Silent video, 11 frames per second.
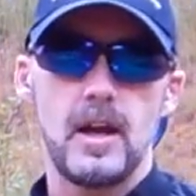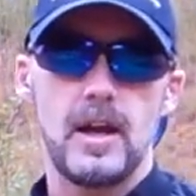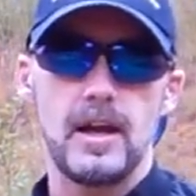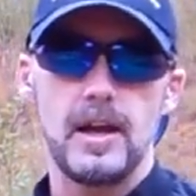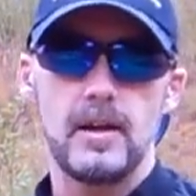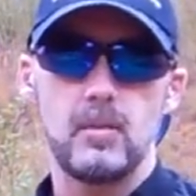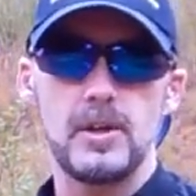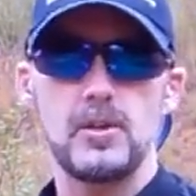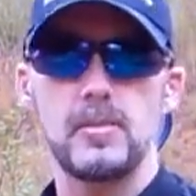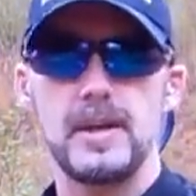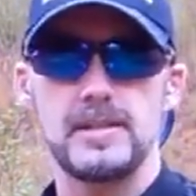And
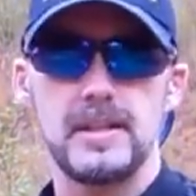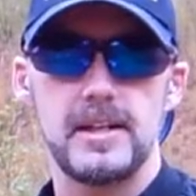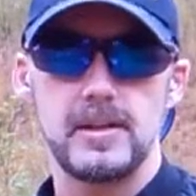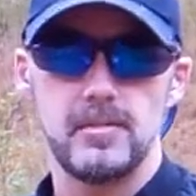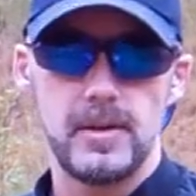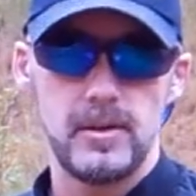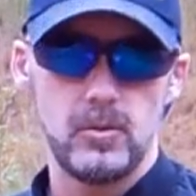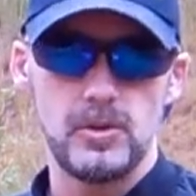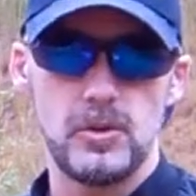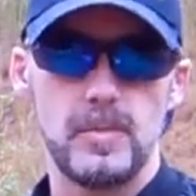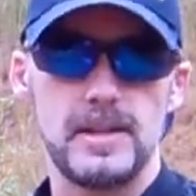what you may
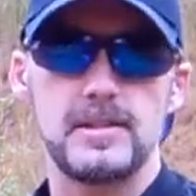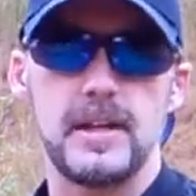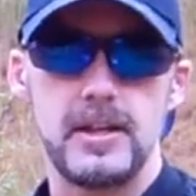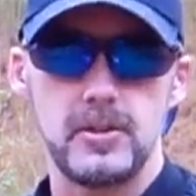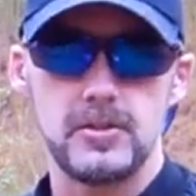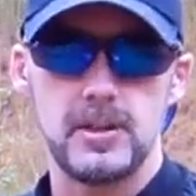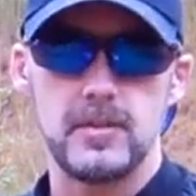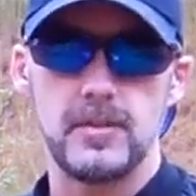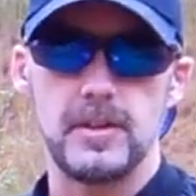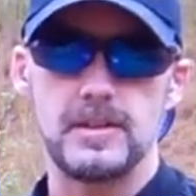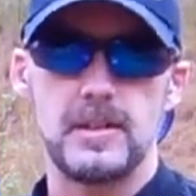say to
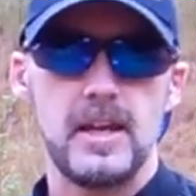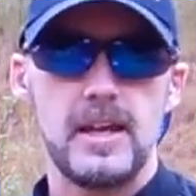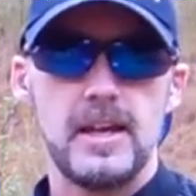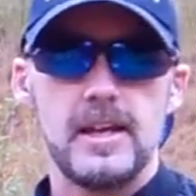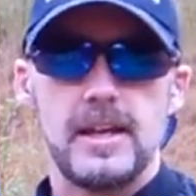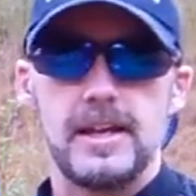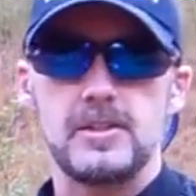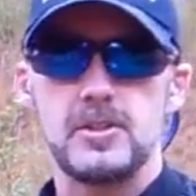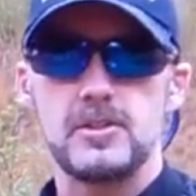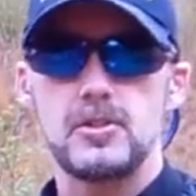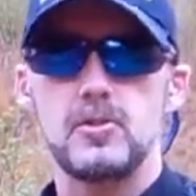yourself is, it's
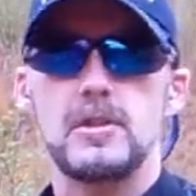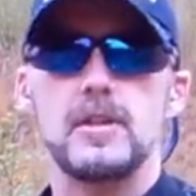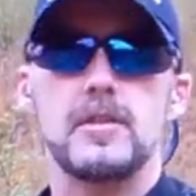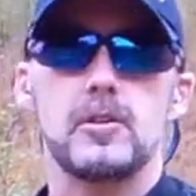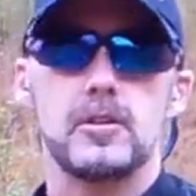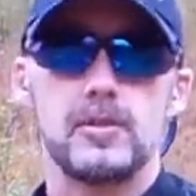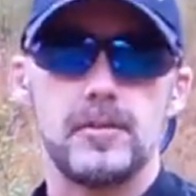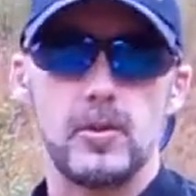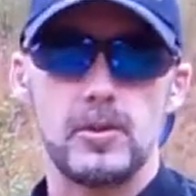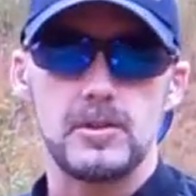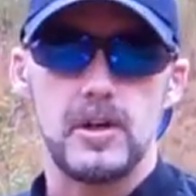just too difficult to
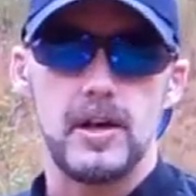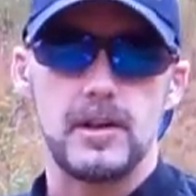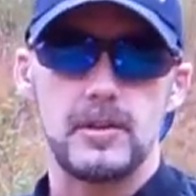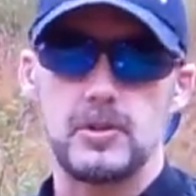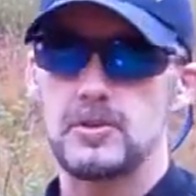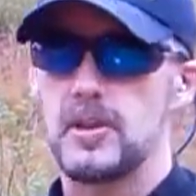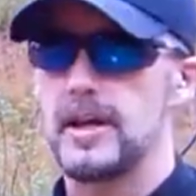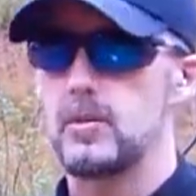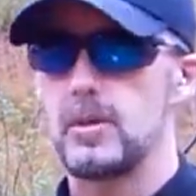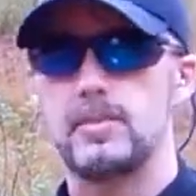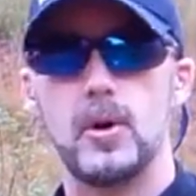focus on your
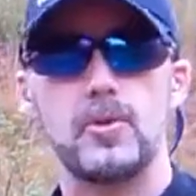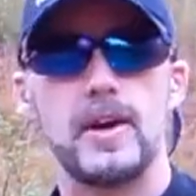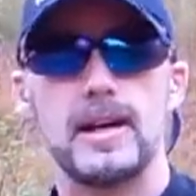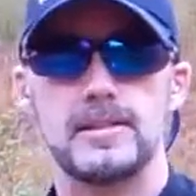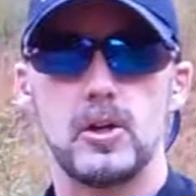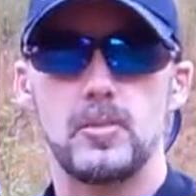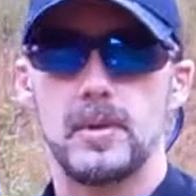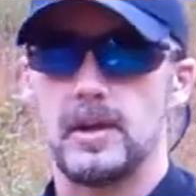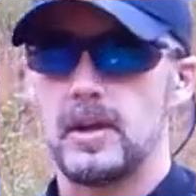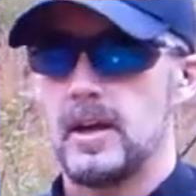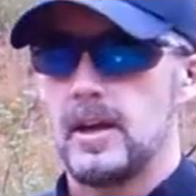sight with both eyes open.
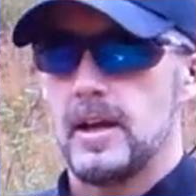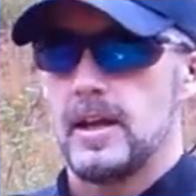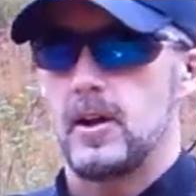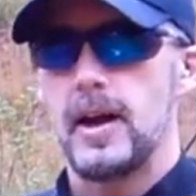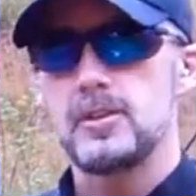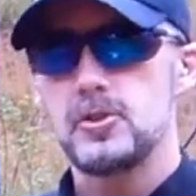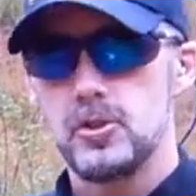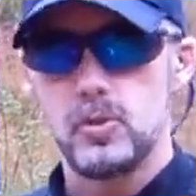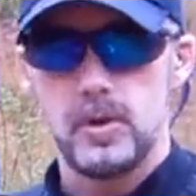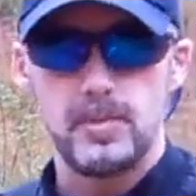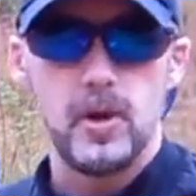Now, I
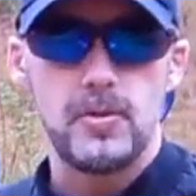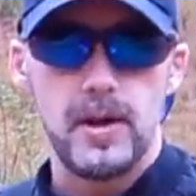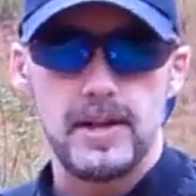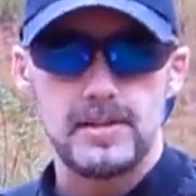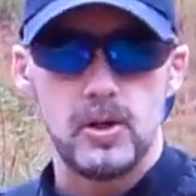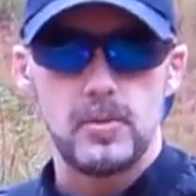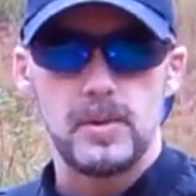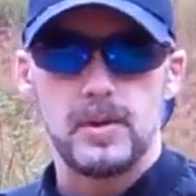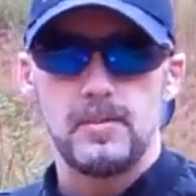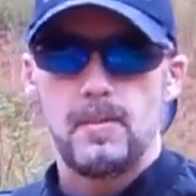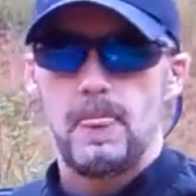shoot with both eyes
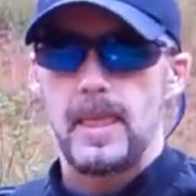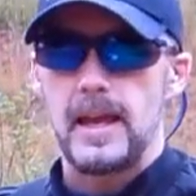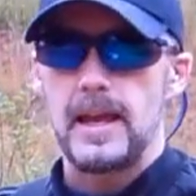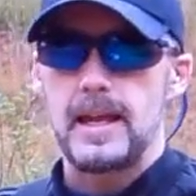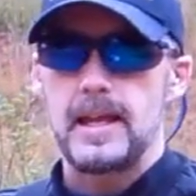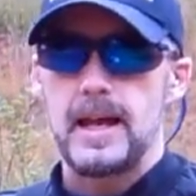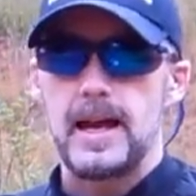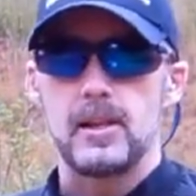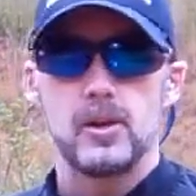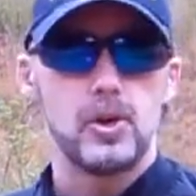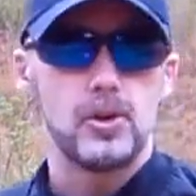open, and
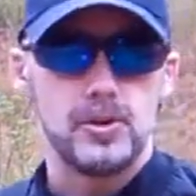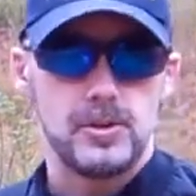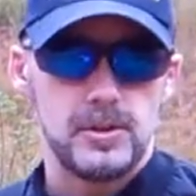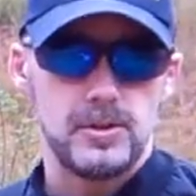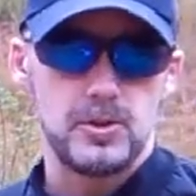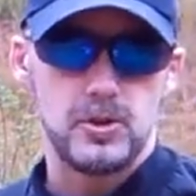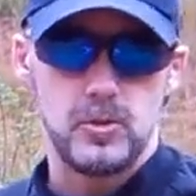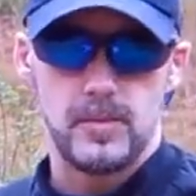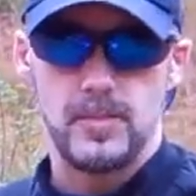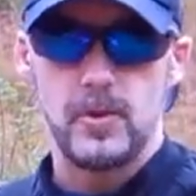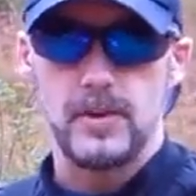I learned to shoot
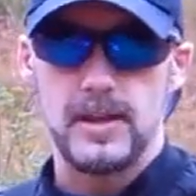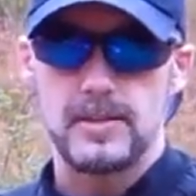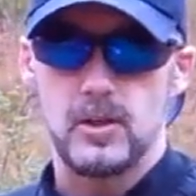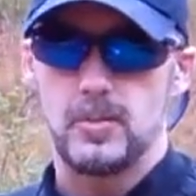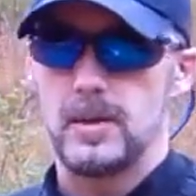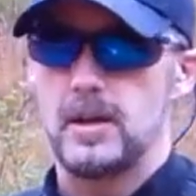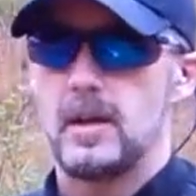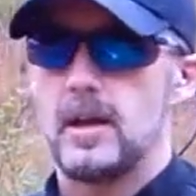with both eyes open.